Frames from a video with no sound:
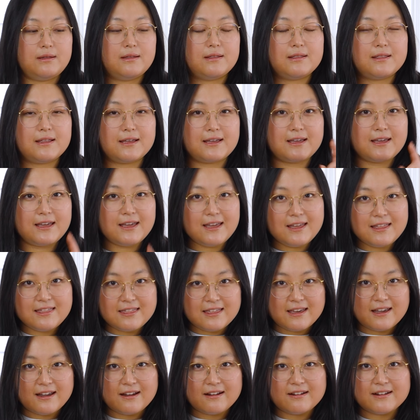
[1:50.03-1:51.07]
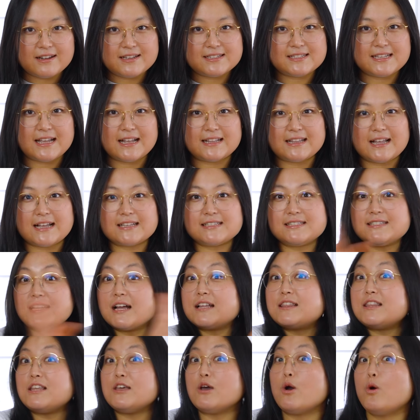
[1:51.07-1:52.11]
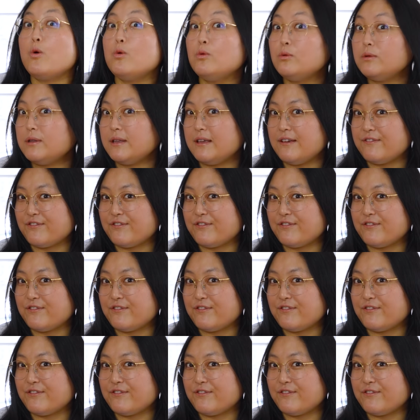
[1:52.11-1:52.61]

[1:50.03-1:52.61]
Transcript: the key there is that that's not the only